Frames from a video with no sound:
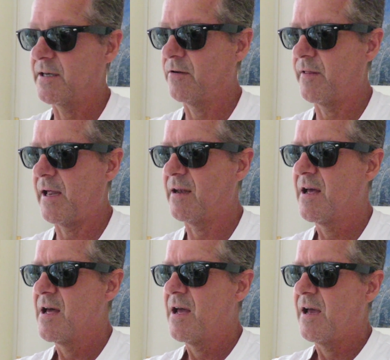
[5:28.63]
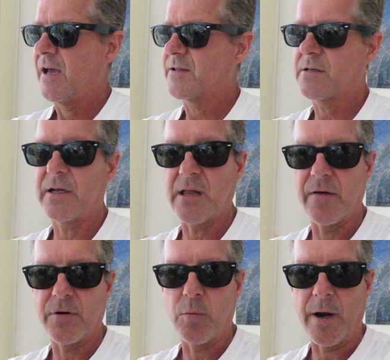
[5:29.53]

See, look at that. It's clicked over to